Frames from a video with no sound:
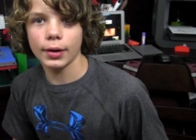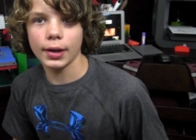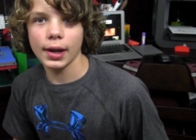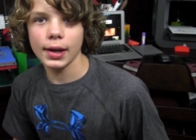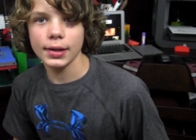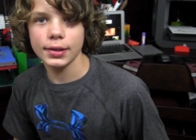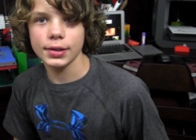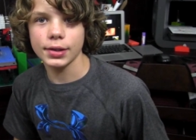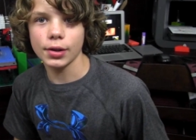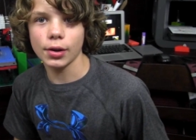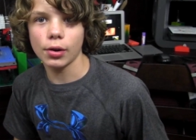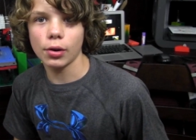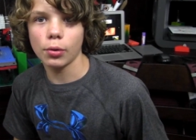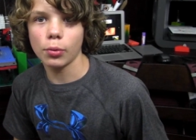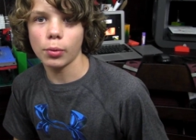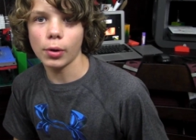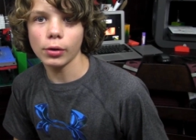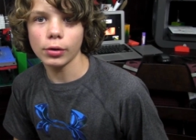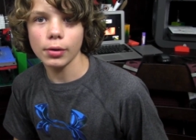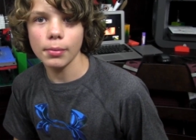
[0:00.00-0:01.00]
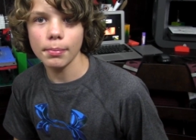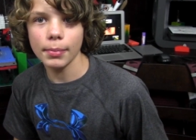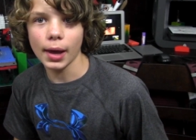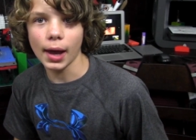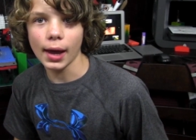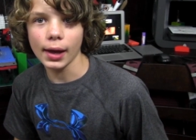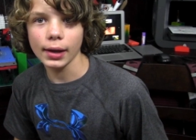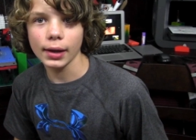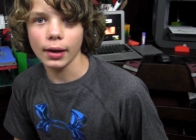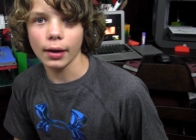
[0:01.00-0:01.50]
Okay, so welcome
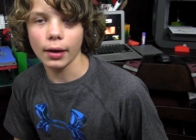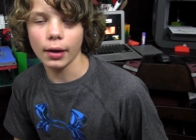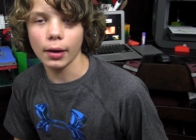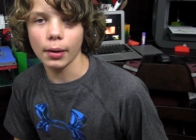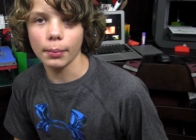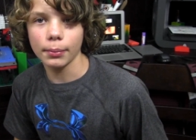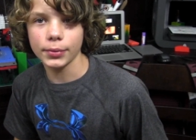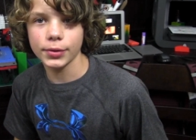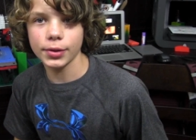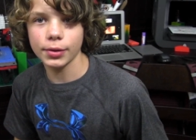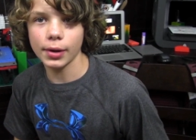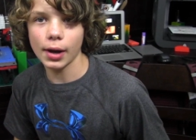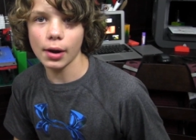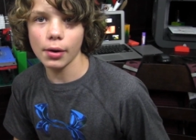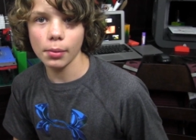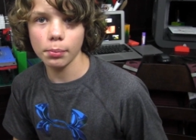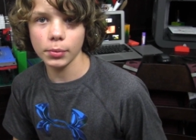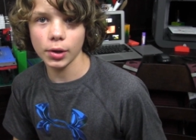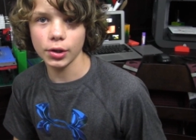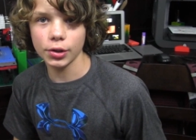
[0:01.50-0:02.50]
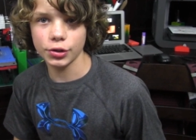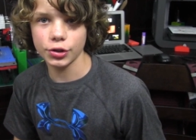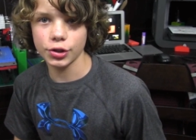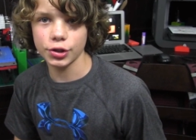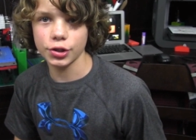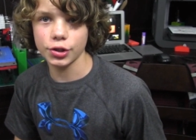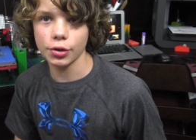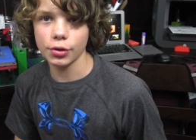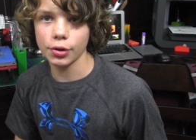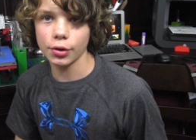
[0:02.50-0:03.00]
back. Um, so now I'm gonna
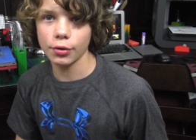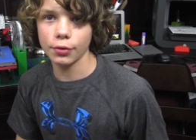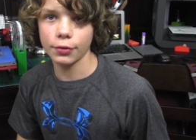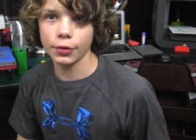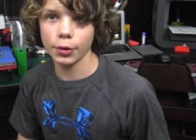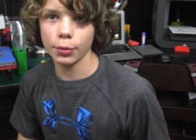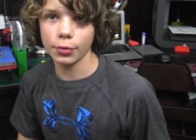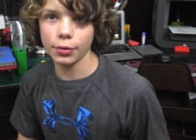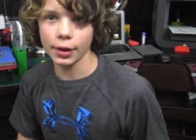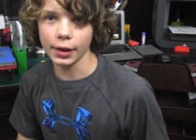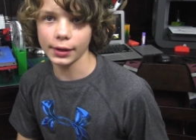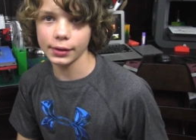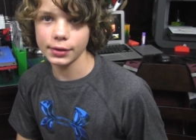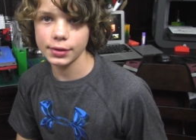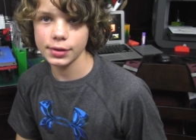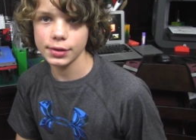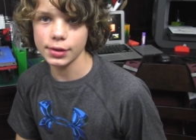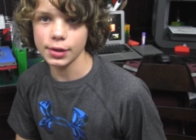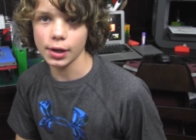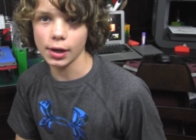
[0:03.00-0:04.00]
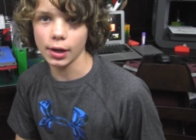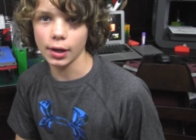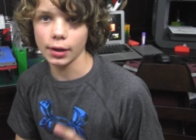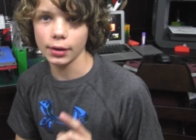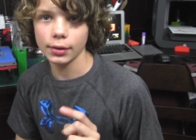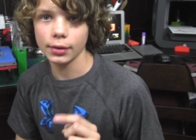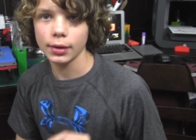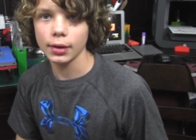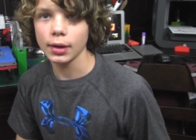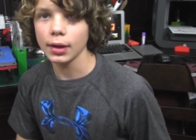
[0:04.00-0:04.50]
just show you a few things.
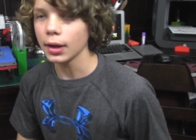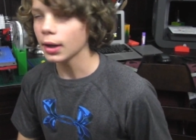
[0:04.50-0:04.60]
Uh,